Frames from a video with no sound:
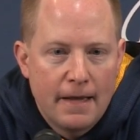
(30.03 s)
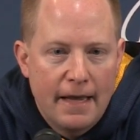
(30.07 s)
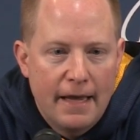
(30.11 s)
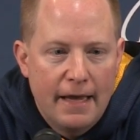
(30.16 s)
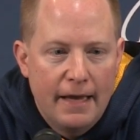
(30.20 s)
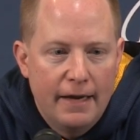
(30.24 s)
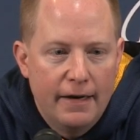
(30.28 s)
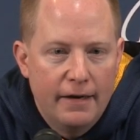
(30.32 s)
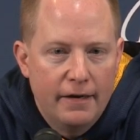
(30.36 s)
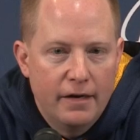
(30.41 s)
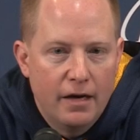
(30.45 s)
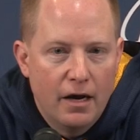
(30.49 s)

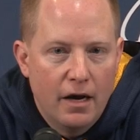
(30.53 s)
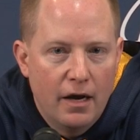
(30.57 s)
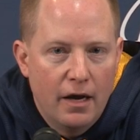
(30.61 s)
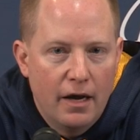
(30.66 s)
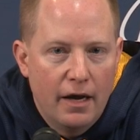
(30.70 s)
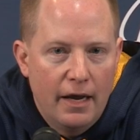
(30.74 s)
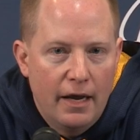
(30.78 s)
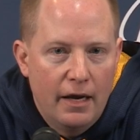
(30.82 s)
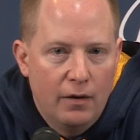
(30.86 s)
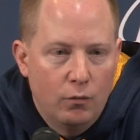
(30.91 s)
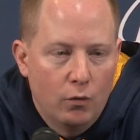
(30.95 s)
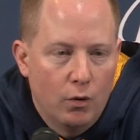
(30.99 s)
and
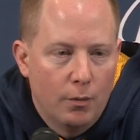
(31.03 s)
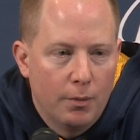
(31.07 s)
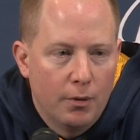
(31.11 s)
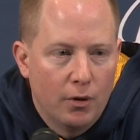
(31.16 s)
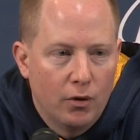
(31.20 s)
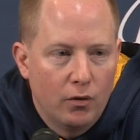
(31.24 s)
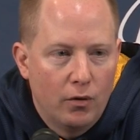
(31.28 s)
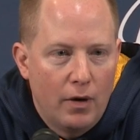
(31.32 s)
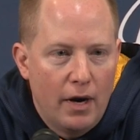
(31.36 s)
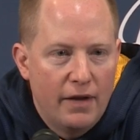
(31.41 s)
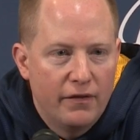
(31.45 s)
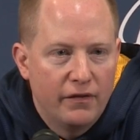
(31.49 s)
uh, and we're
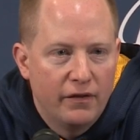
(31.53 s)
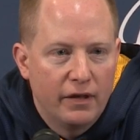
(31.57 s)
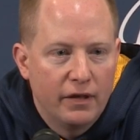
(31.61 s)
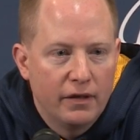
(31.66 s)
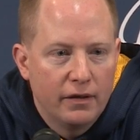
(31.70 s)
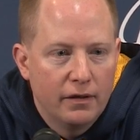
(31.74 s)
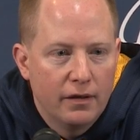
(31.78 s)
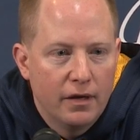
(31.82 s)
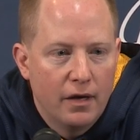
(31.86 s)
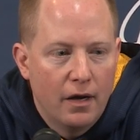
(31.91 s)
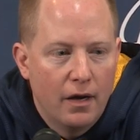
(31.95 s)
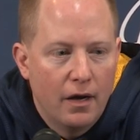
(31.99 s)
progressing.
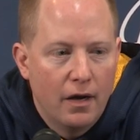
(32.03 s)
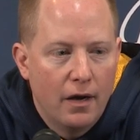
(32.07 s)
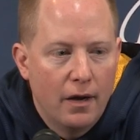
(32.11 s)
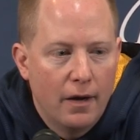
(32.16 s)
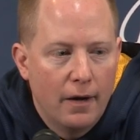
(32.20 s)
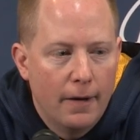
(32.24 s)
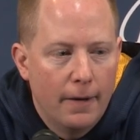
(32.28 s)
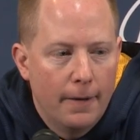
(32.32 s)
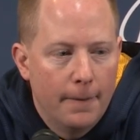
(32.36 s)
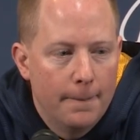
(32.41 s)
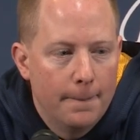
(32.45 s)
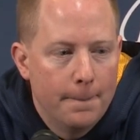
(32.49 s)

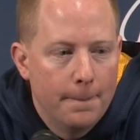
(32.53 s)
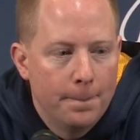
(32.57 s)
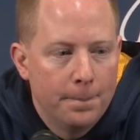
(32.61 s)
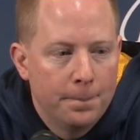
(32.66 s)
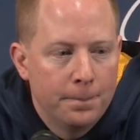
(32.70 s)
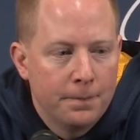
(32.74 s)
Um,